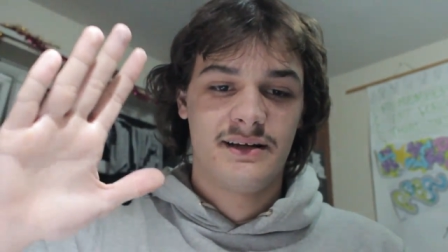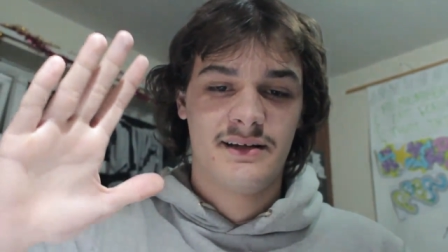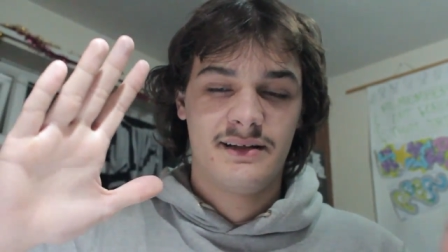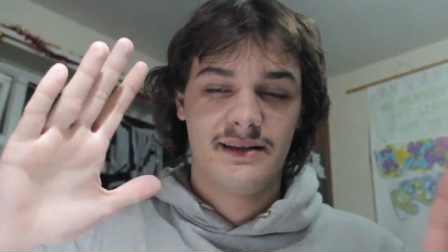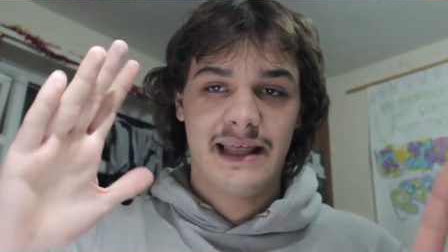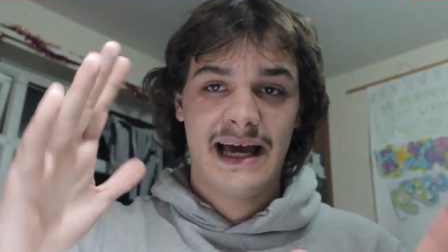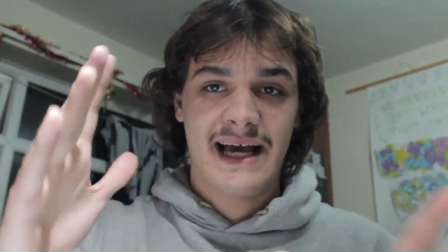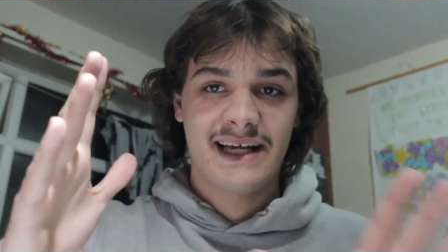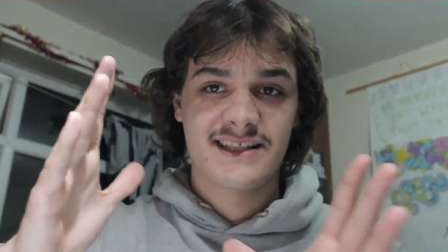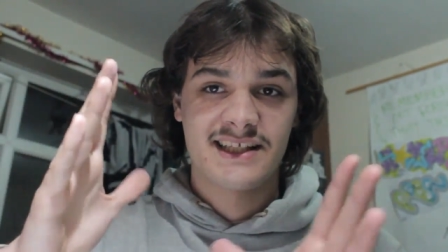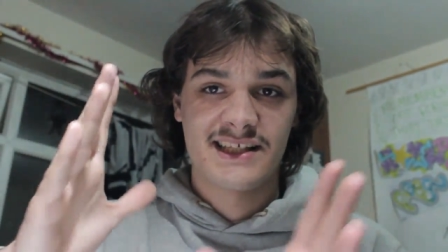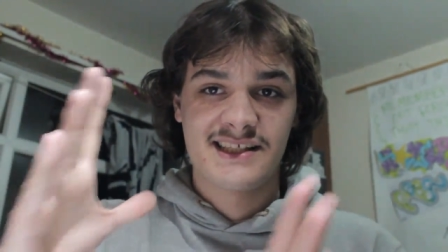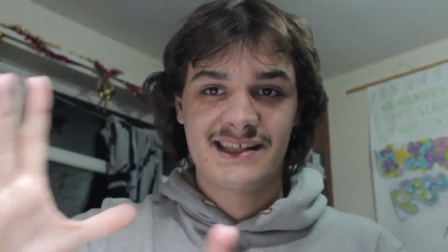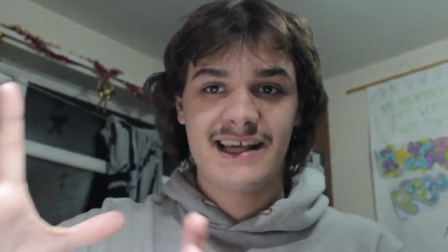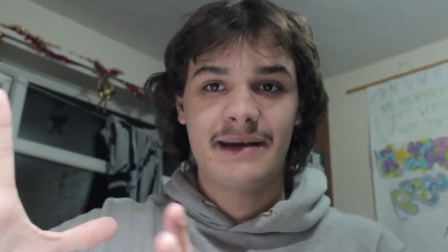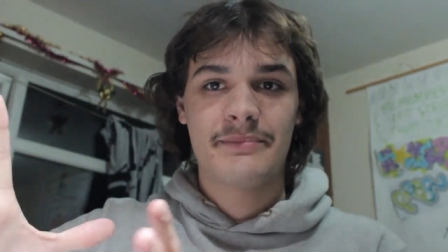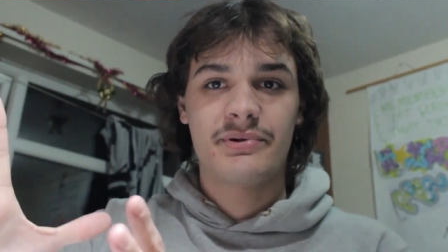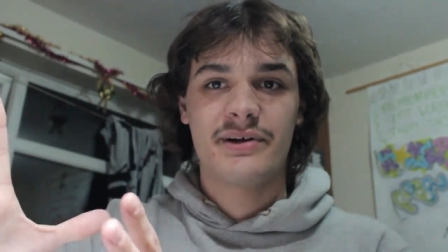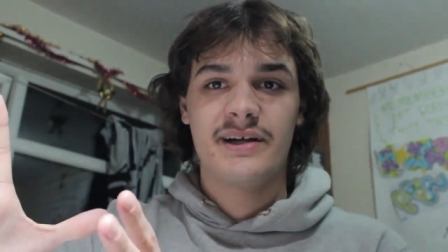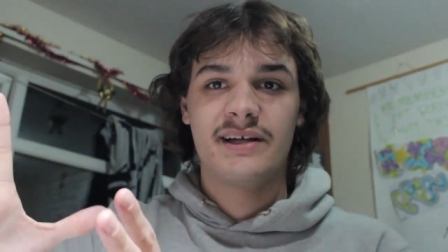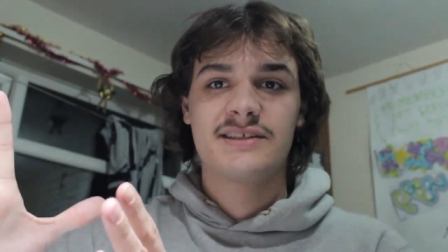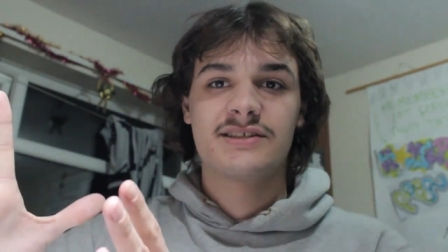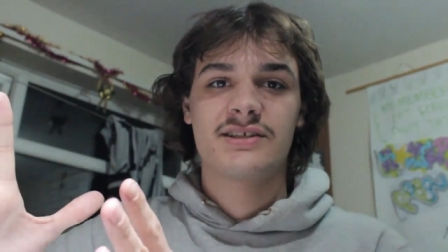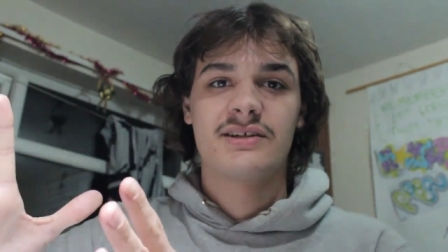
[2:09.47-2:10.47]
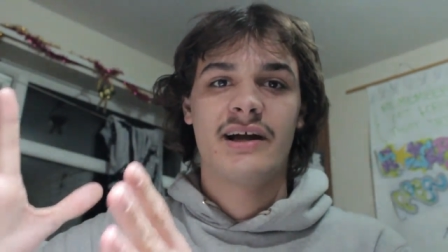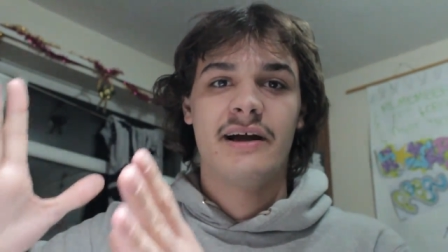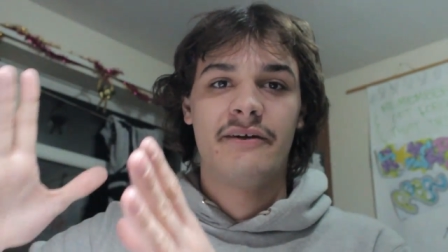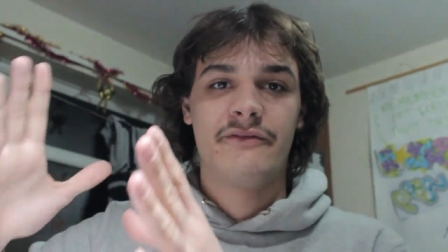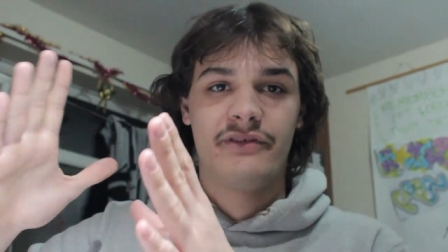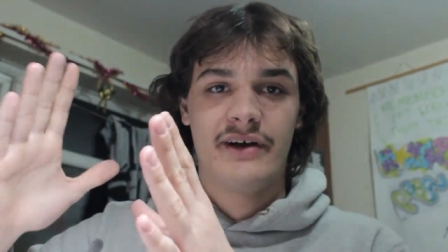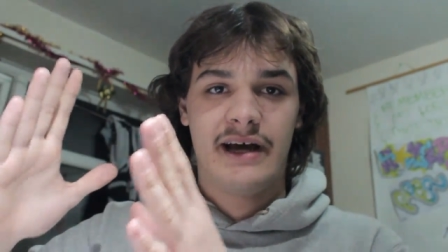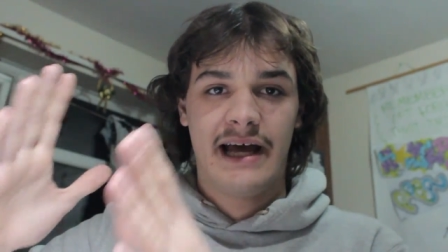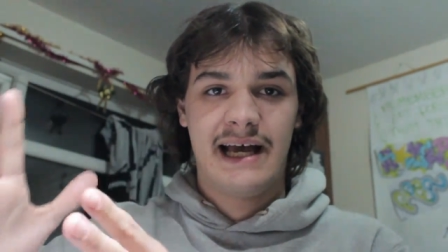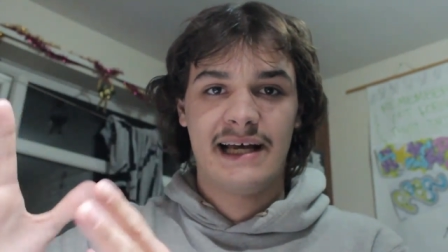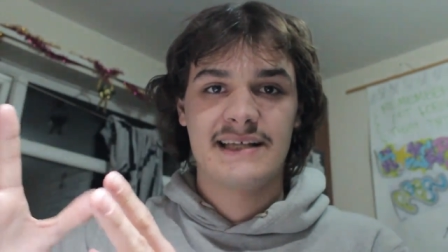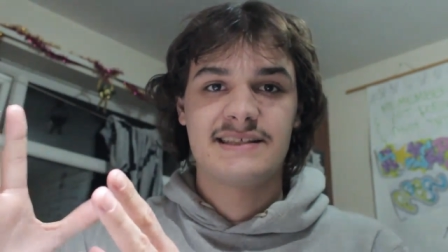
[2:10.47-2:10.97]
That's a separate Instagram
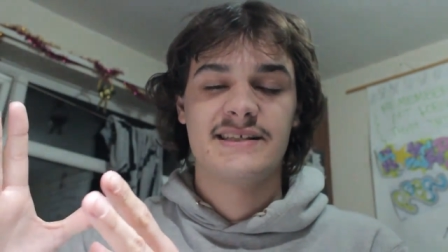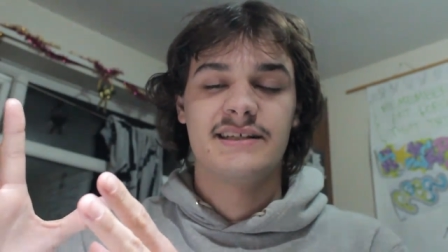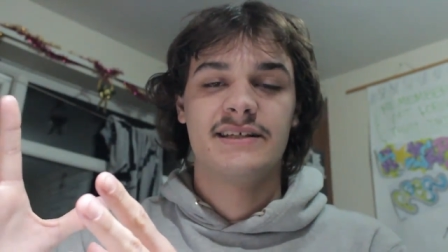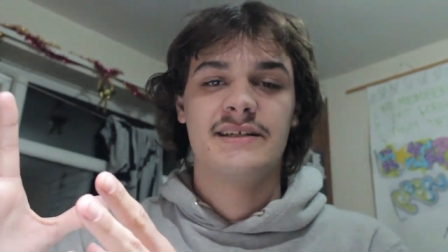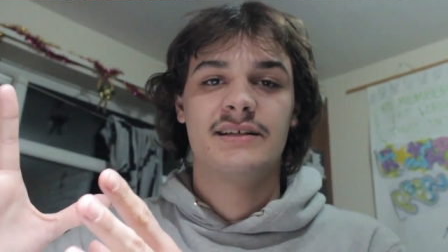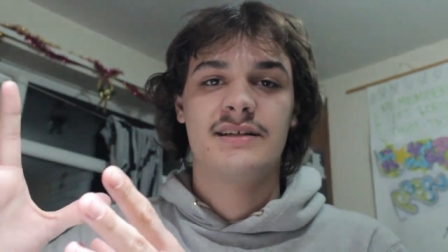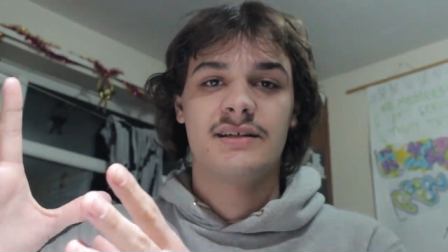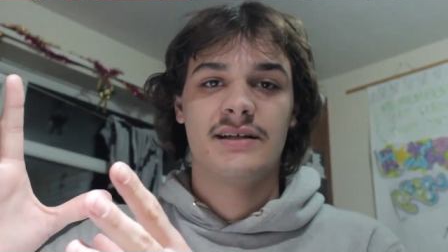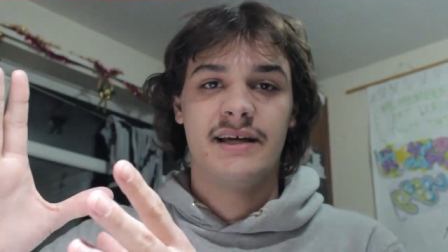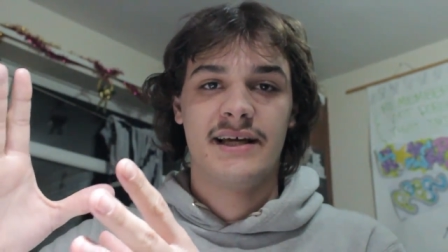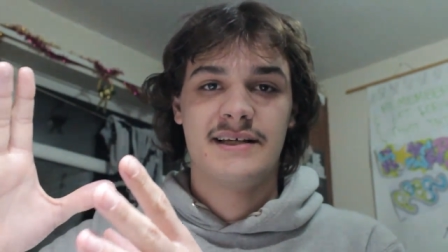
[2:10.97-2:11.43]
for ASID.